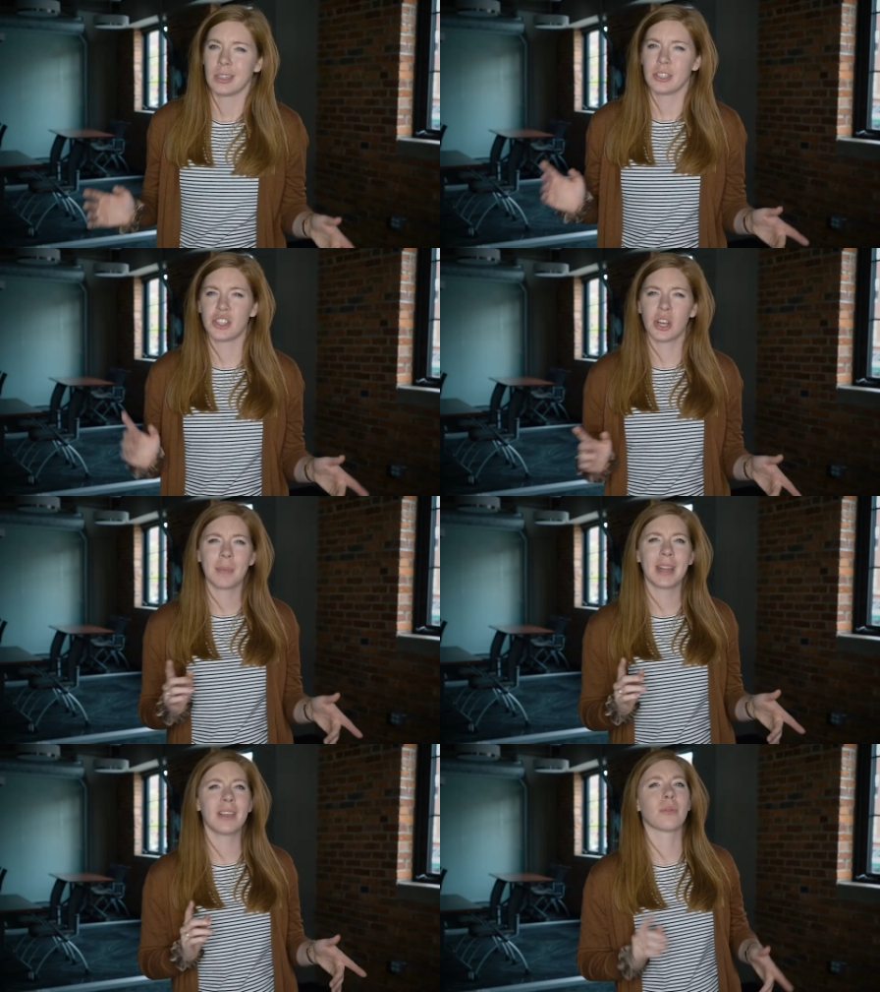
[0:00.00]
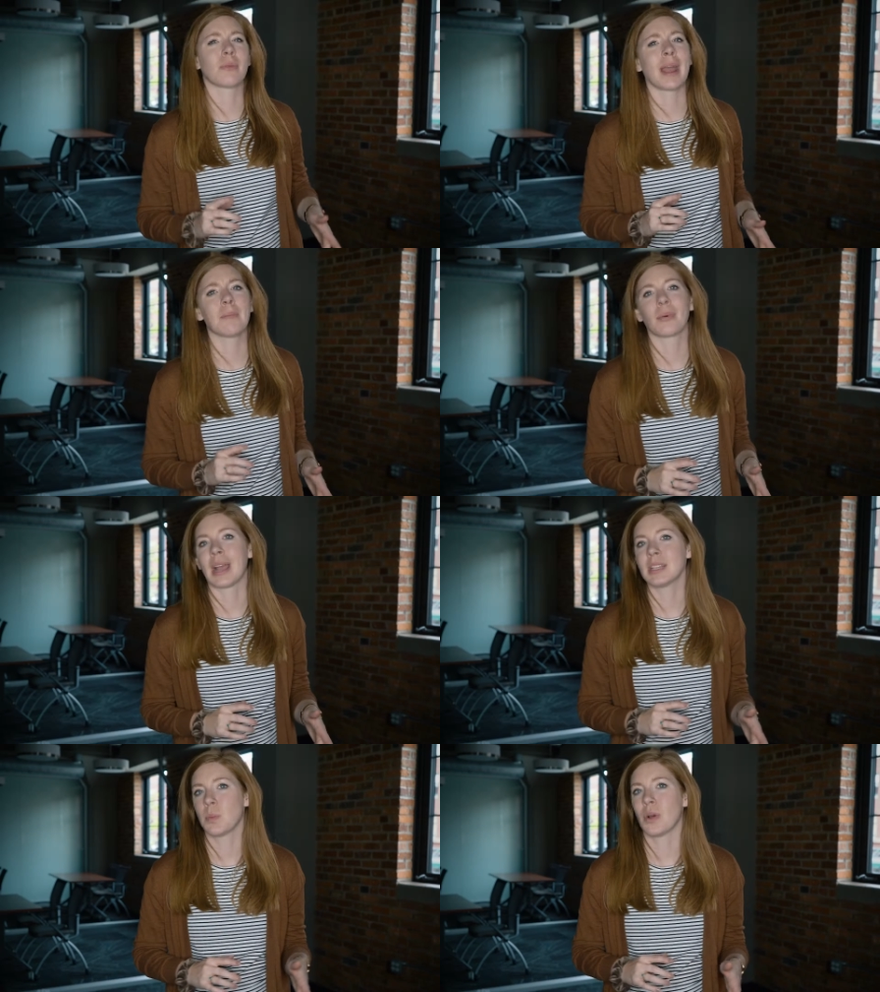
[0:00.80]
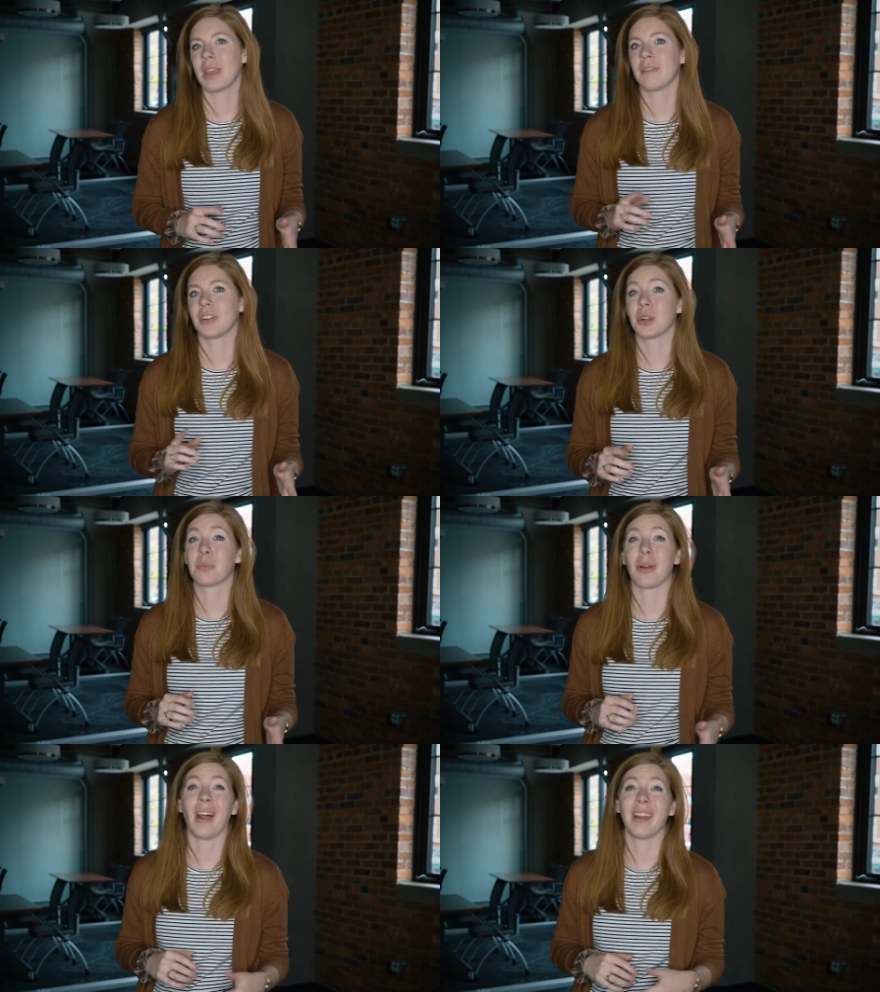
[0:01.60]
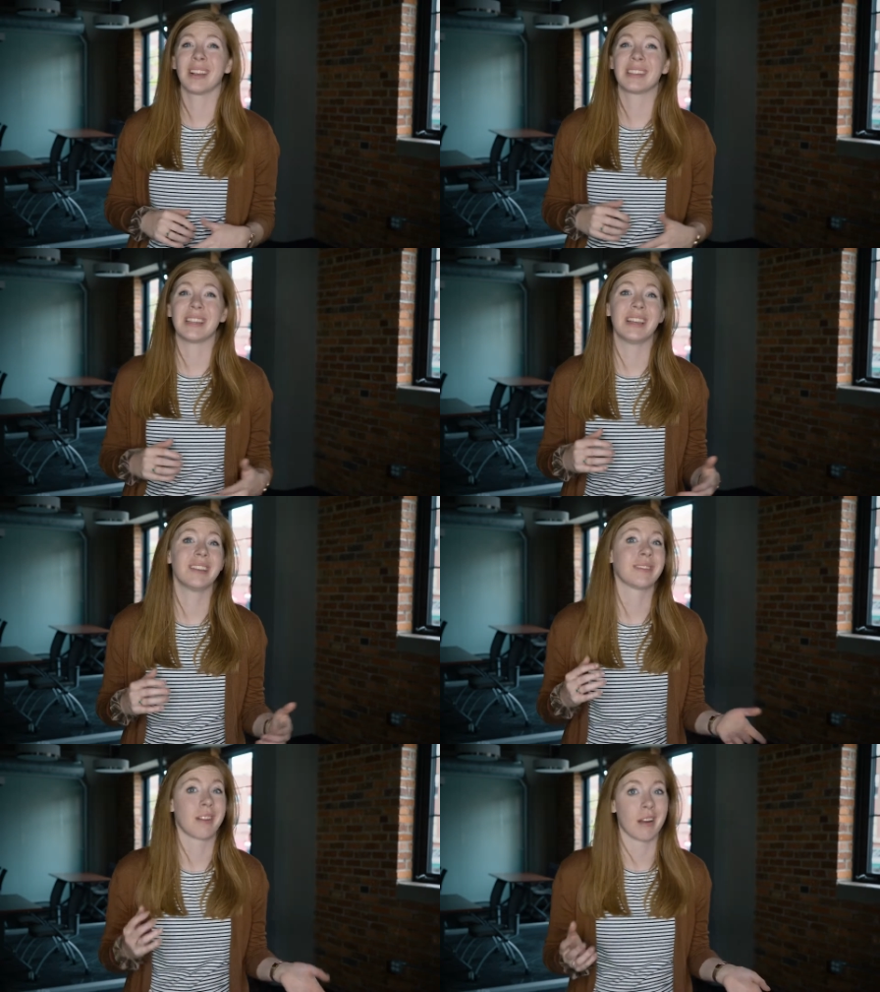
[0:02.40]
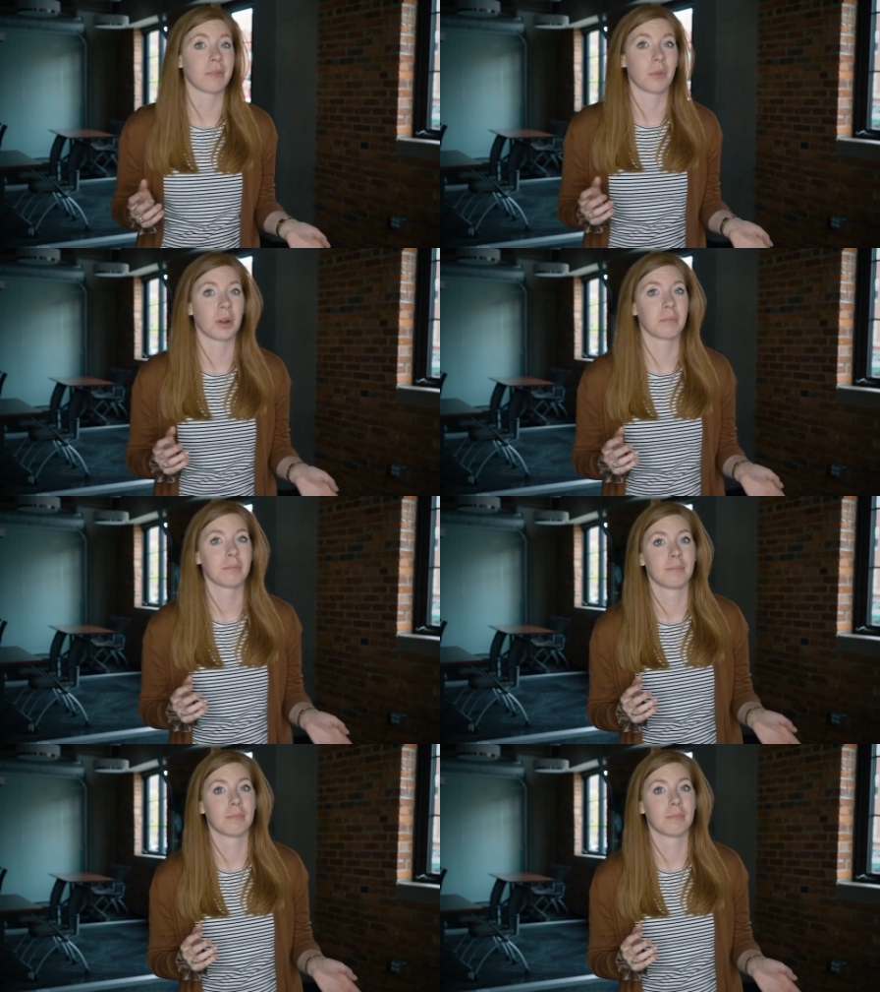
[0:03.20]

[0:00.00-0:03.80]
Determining the right price point for your product is an art form.